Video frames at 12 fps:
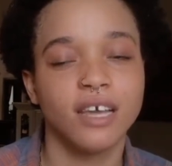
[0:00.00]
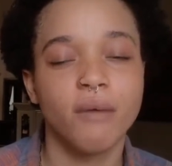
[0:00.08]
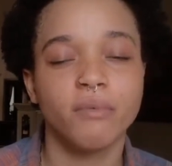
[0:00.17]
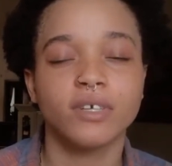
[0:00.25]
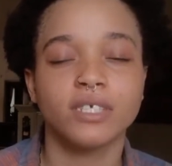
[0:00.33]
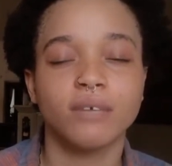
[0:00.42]

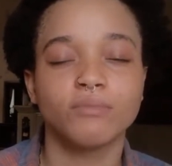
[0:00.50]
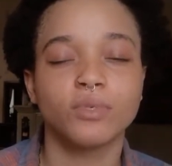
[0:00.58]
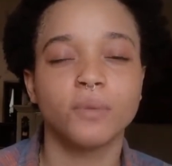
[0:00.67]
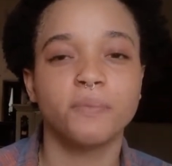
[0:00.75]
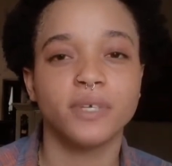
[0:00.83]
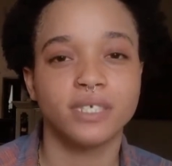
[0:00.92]
because I'm so
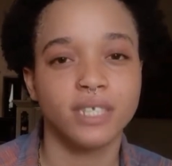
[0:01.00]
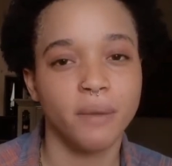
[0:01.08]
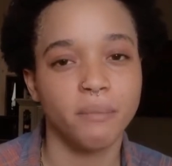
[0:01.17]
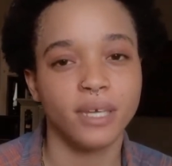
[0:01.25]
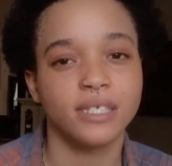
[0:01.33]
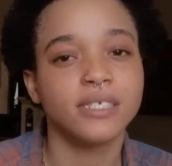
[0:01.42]
pissed at
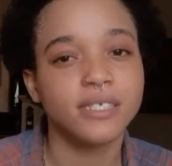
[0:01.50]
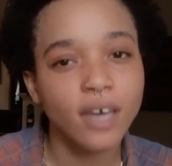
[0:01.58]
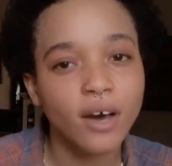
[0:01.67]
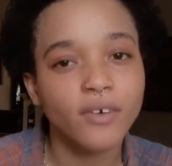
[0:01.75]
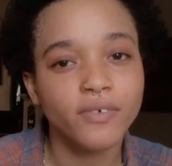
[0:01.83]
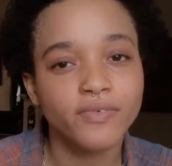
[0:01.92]
myself